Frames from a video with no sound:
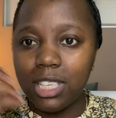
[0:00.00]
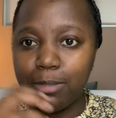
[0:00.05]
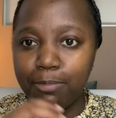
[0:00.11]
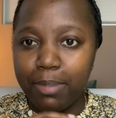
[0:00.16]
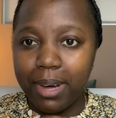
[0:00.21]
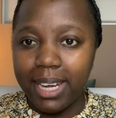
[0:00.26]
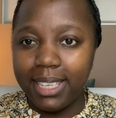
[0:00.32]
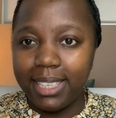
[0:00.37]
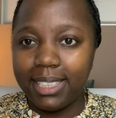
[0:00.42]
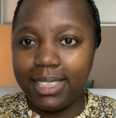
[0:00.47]

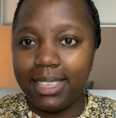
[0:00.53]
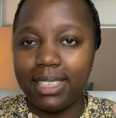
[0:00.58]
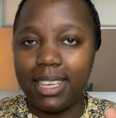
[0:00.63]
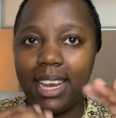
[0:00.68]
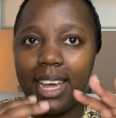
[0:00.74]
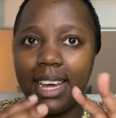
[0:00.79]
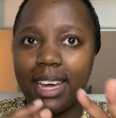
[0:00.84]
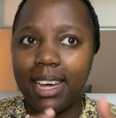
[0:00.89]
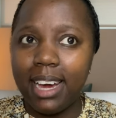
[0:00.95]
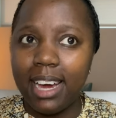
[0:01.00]
spices
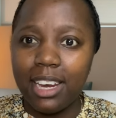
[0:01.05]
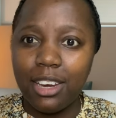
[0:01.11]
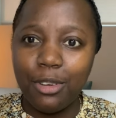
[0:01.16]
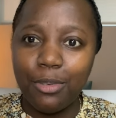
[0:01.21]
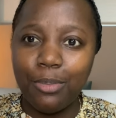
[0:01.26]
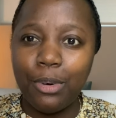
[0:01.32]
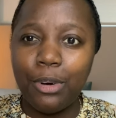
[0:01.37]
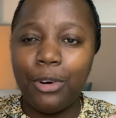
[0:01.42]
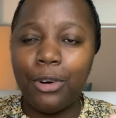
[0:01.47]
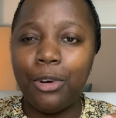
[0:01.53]
like
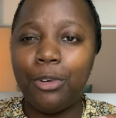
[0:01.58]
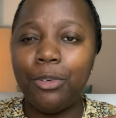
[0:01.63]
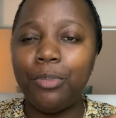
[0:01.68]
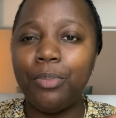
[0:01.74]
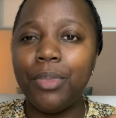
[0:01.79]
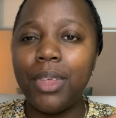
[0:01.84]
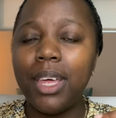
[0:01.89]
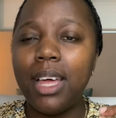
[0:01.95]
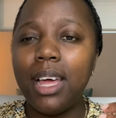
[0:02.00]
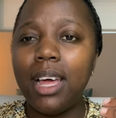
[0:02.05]

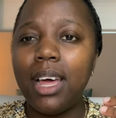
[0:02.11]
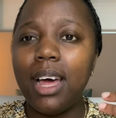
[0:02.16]
cardamom.